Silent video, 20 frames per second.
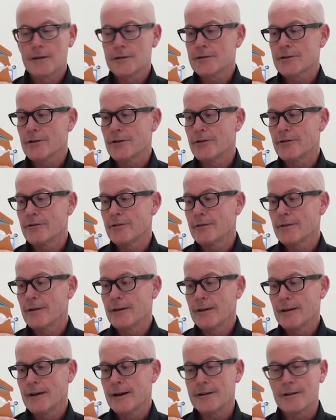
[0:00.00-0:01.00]
So
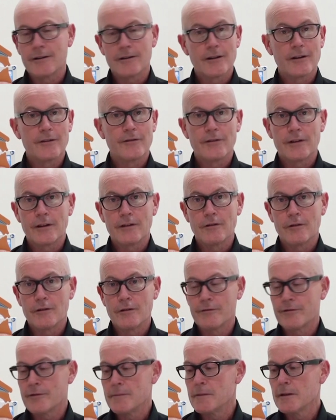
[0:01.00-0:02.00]
I don't know if you're
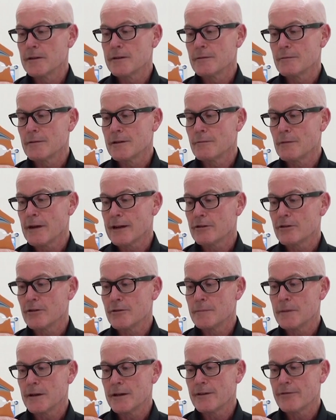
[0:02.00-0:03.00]
all familiar with
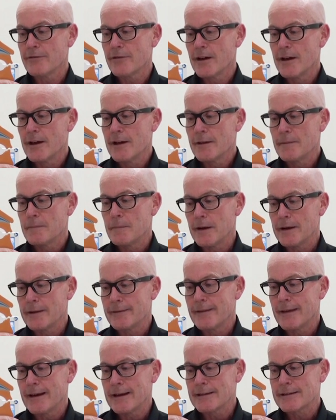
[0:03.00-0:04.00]
Wagyu beef,
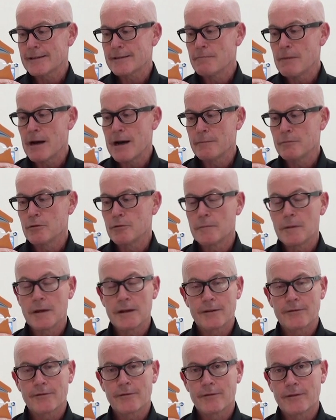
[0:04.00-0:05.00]
but that's marbled
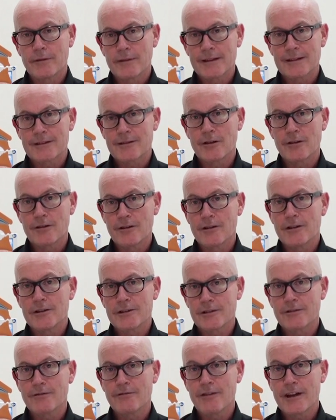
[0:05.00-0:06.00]
beef. It's got
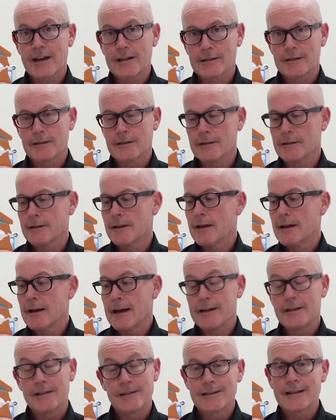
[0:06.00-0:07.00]
lots of fat in it,
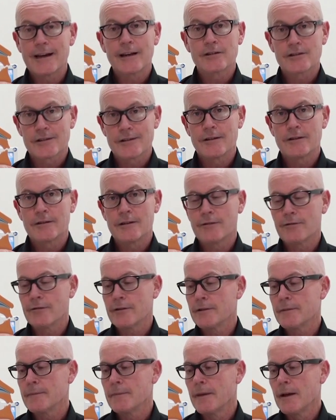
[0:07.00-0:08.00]
and your tongue's no
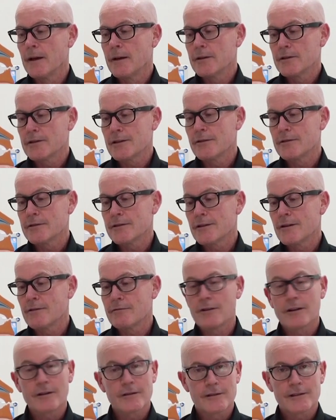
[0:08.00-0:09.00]
different. So it's
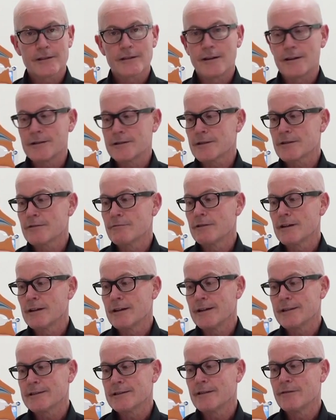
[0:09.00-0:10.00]
not rocket science to
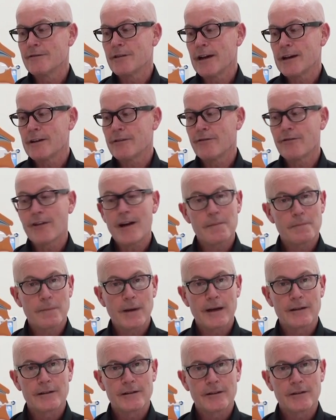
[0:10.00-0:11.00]
realise if you add a fat
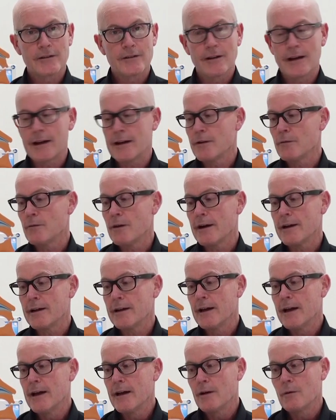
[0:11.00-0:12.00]
pad to your
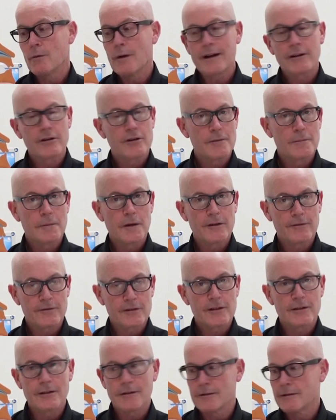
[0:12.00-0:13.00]
airway, Wagyu
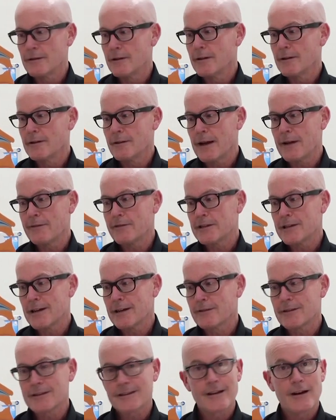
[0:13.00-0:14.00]
beef to you, have a
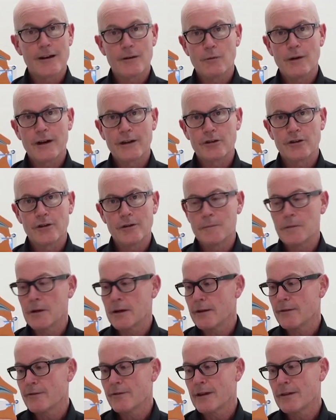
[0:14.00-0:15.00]
tongue that's like Wagyu
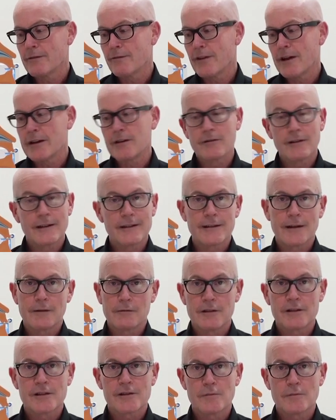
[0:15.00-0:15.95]
beef, then in fact you'll end up with a